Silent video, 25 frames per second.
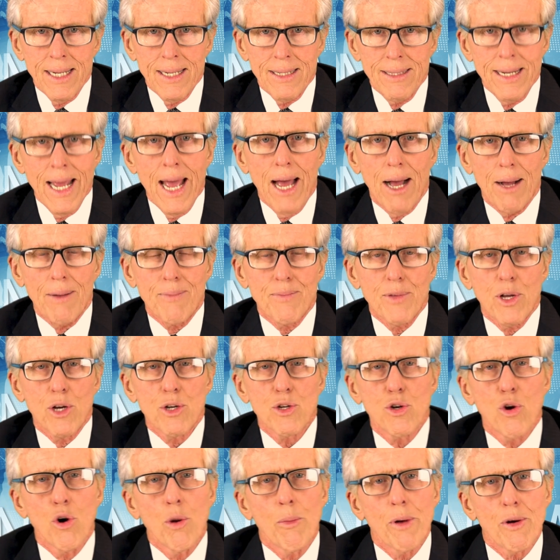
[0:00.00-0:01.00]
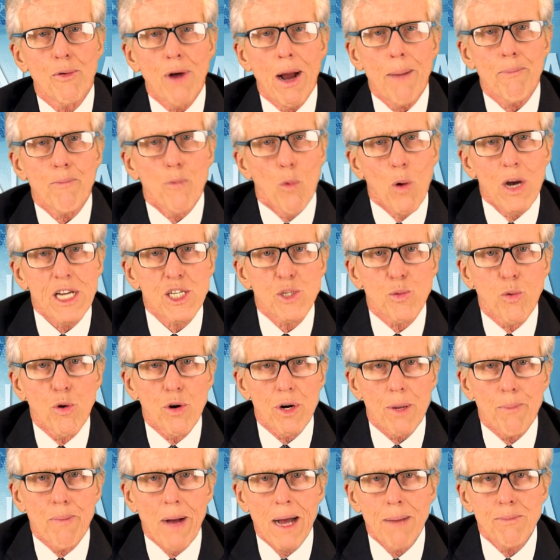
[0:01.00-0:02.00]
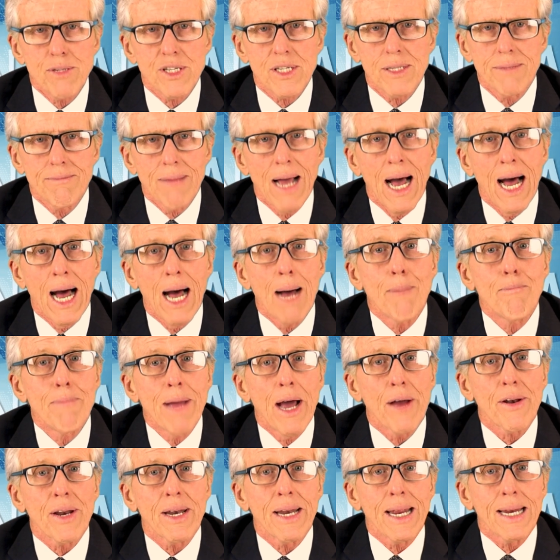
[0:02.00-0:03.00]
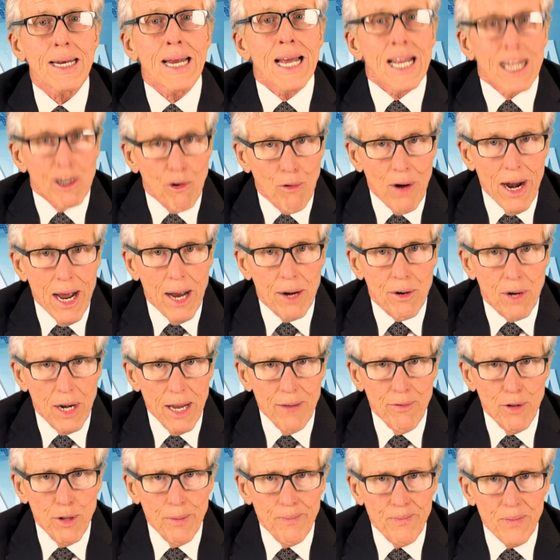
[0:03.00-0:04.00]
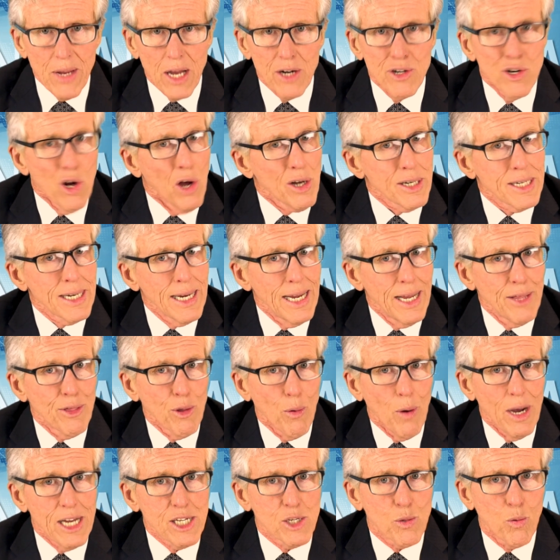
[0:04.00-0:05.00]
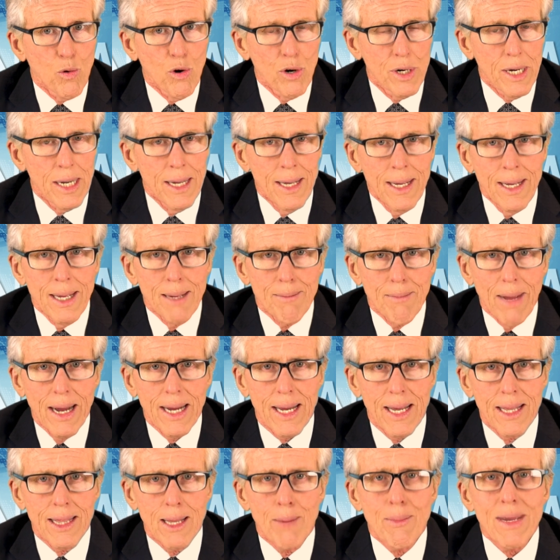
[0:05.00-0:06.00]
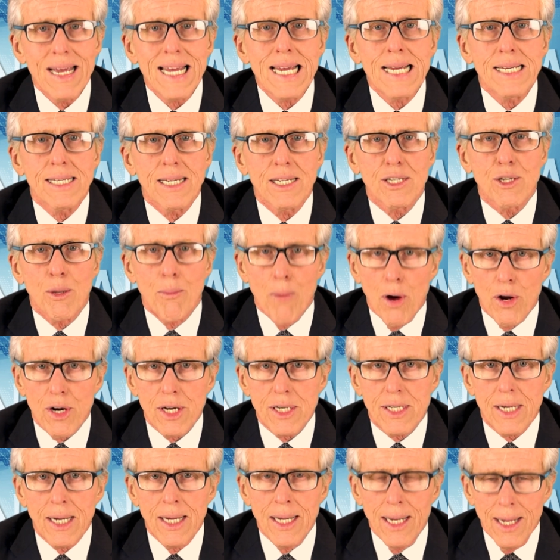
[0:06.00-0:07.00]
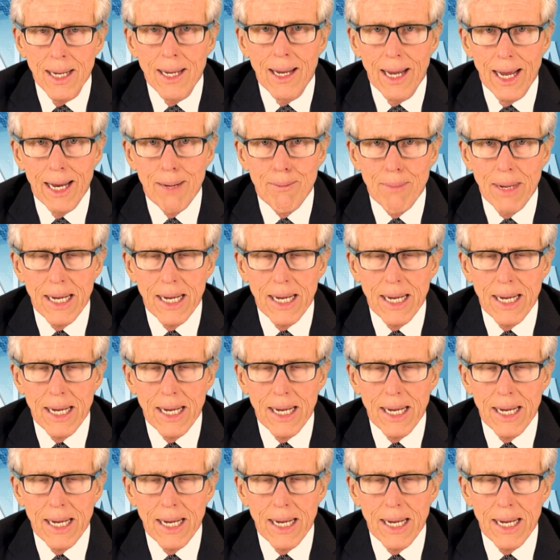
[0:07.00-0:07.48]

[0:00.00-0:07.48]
Now, Gorman-Rupp wastewater pumps are mounted at ground level, not in the wastewater, making them easy to monitor and